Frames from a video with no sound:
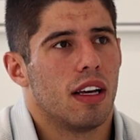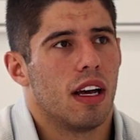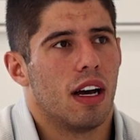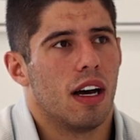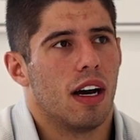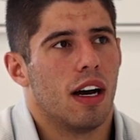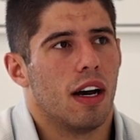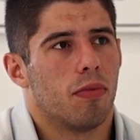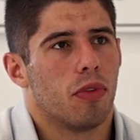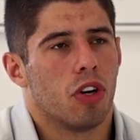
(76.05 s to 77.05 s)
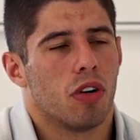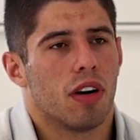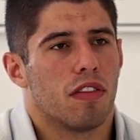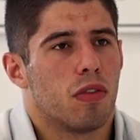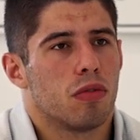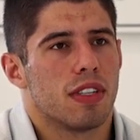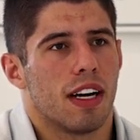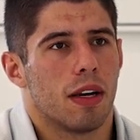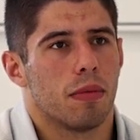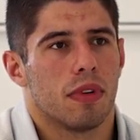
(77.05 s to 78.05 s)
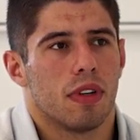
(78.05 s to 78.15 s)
a full-time